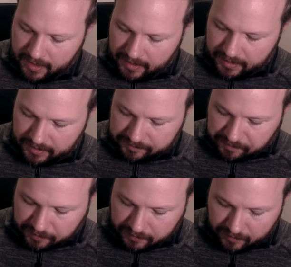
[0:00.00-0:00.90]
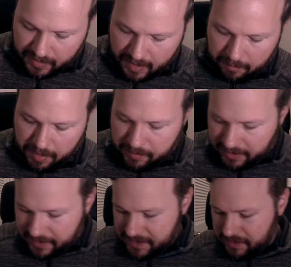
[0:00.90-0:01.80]
Um, but
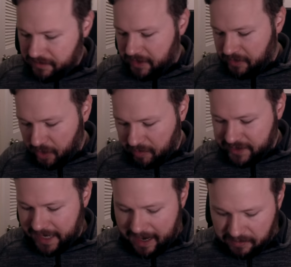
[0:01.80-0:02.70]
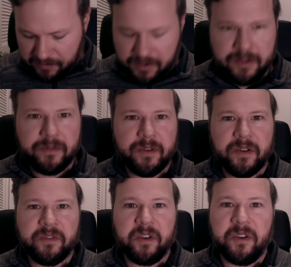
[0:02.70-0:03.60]
because of the enormous output of,
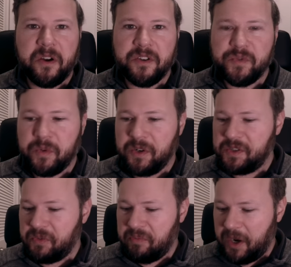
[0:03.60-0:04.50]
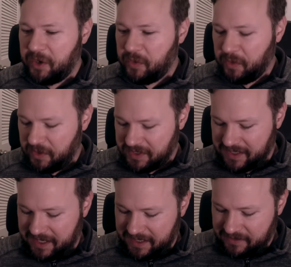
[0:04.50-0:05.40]
of Kierkegaard's works, for better or worse,
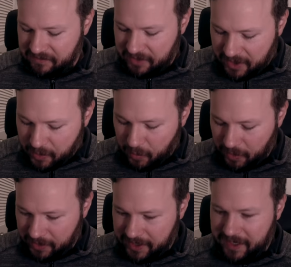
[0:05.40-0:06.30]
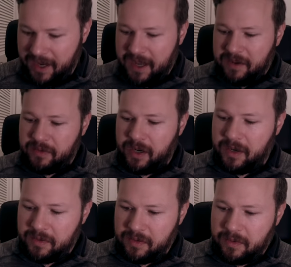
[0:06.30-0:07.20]
like very wordy,
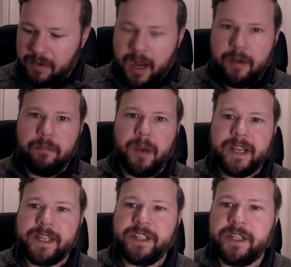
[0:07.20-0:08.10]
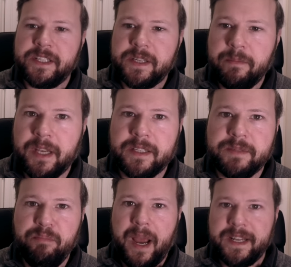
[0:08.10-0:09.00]
uh, I, my intention is to make this
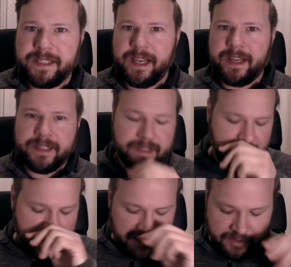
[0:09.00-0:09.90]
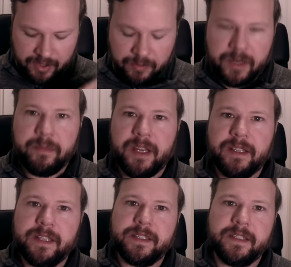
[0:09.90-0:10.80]
bite-sized. So I want to make
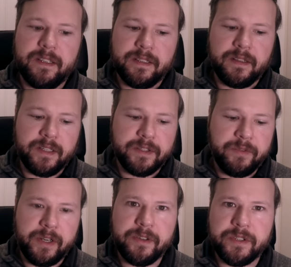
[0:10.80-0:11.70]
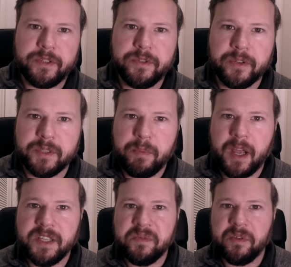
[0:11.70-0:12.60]
these these videos as short as
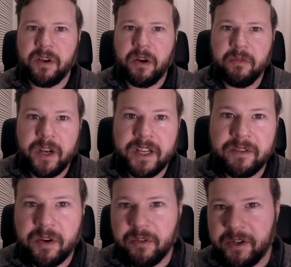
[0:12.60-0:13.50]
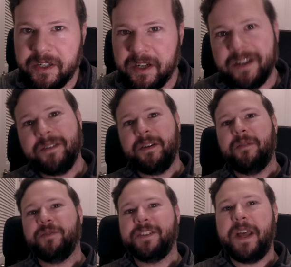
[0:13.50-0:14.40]
possible. Already, I've already gone
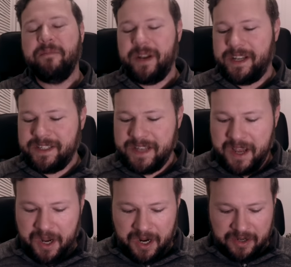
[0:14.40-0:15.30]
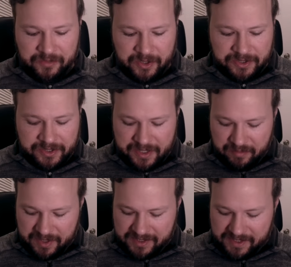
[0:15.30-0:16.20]
almost 10 minutes, unfortunately.
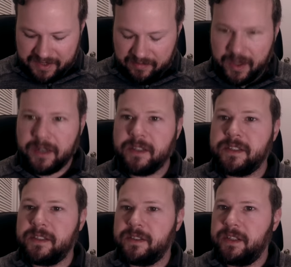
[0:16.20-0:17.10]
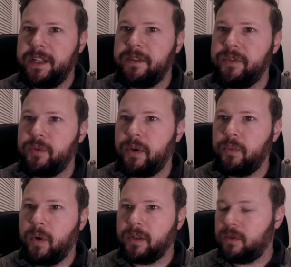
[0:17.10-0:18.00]
But um, I'm gonna leave you with
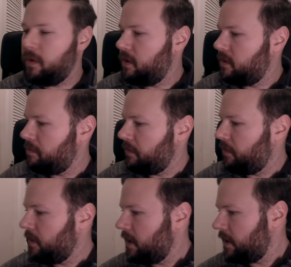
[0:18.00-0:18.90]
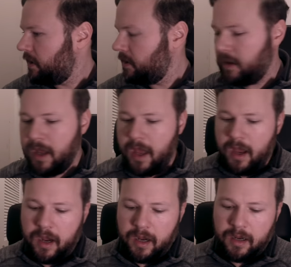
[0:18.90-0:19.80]
one quote before I go.
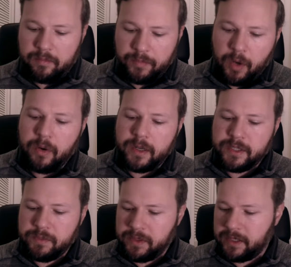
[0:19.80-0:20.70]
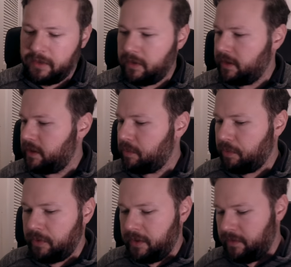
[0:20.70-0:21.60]
Um, oh, I just want to give a little
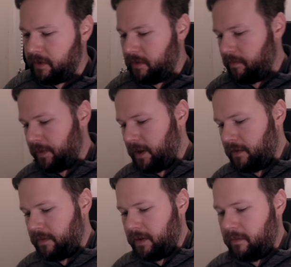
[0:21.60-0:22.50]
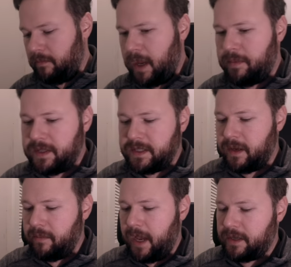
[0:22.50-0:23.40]
preview of uh, maybe
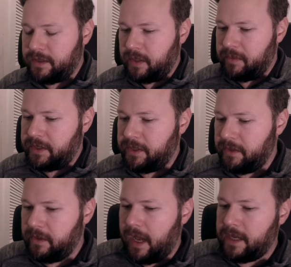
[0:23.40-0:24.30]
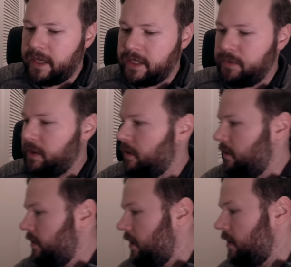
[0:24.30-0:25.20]
some extra material as, as we go
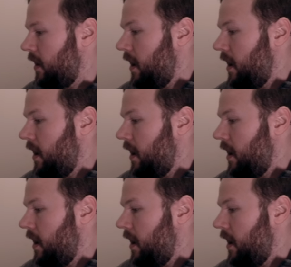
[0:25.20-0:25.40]
along.